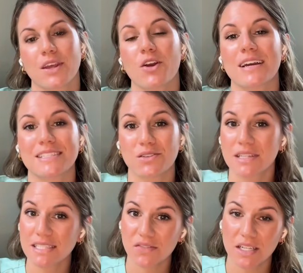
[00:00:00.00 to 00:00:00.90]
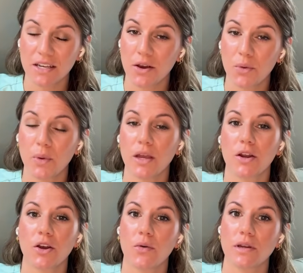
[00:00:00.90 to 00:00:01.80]
Okay, so in this video, we are
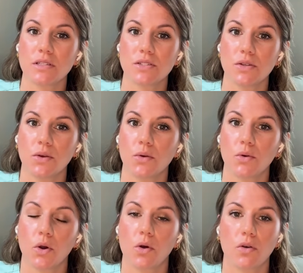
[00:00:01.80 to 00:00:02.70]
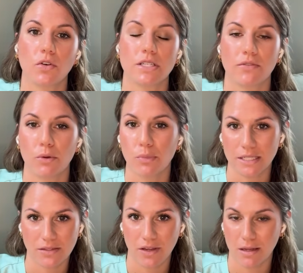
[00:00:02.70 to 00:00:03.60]
going to go over different
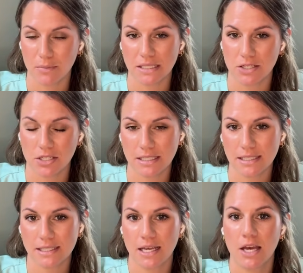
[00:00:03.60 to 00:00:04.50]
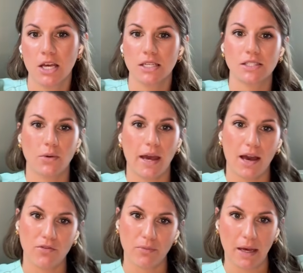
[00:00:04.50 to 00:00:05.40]
breastfeeding positions. So I
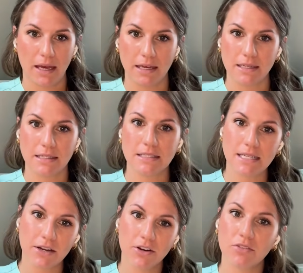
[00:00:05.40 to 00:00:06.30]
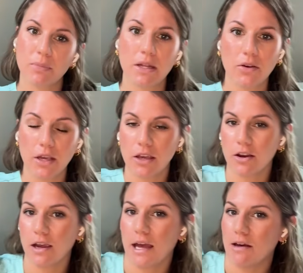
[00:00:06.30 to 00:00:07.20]
have my decorative pillow
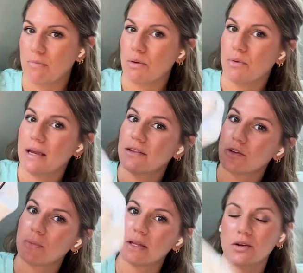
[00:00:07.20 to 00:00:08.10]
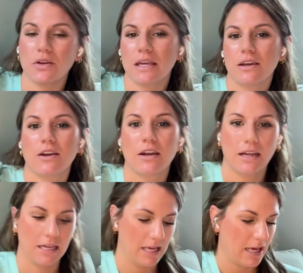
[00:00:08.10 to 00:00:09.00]
here, I have my regular pillow here,
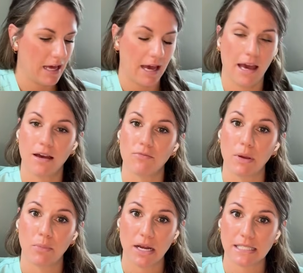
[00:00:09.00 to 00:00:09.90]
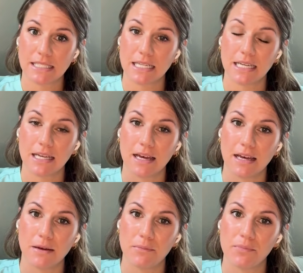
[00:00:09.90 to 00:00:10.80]
I have my breast
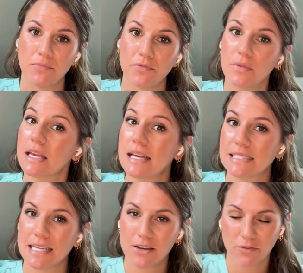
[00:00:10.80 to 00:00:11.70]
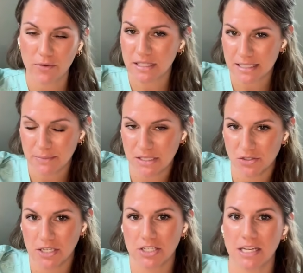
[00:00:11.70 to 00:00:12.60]
in case I need it for this
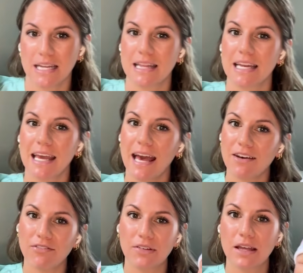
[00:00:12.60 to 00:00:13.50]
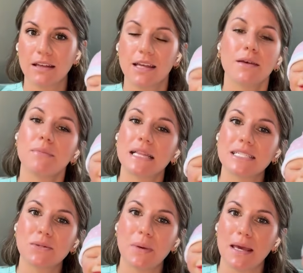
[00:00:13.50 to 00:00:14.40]
demonstration, and then I have my
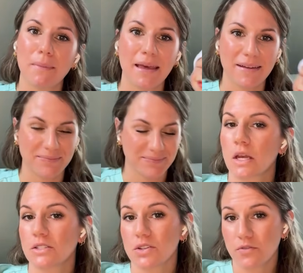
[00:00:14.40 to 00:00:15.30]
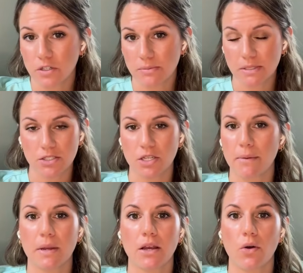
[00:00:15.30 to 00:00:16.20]
little baby. So the first position I'm
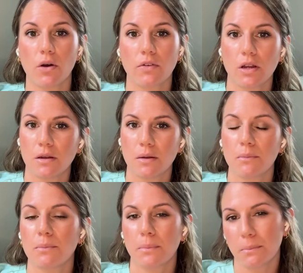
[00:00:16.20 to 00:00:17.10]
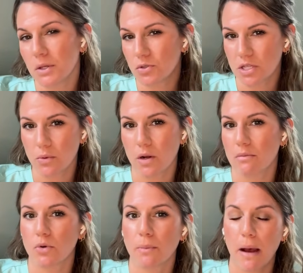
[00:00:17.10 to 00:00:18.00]
gonna go over, and usually one of the
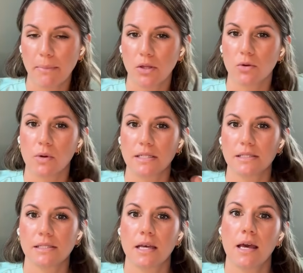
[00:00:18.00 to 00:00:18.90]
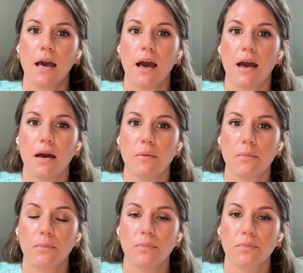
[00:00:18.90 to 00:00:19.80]
more popular ones
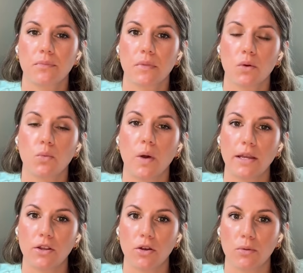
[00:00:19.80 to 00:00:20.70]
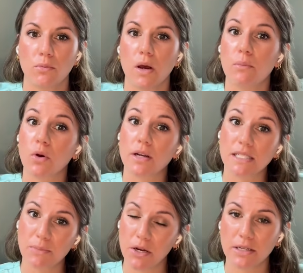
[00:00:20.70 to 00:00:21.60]
when you're more
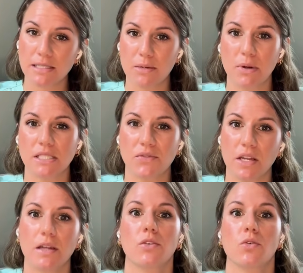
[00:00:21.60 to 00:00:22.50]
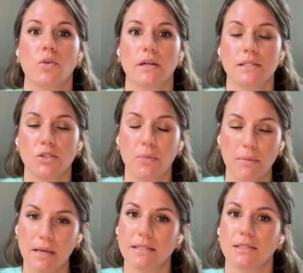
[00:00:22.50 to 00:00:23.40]
experienced at breastfeeding or as your
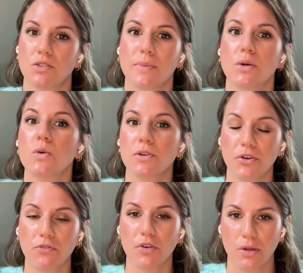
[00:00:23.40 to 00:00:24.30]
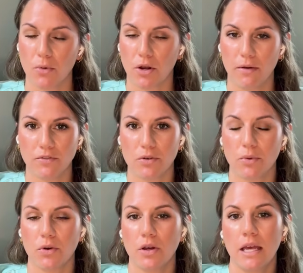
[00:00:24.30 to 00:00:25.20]
baby gets a little bit older and you're feeling more
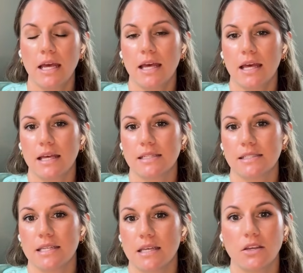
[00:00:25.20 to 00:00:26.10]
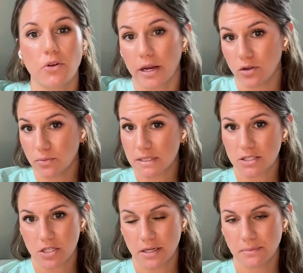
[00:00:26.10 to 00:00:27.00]
comfortable, is the cradle
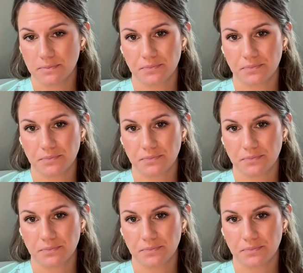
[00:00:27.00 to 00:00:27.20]
position.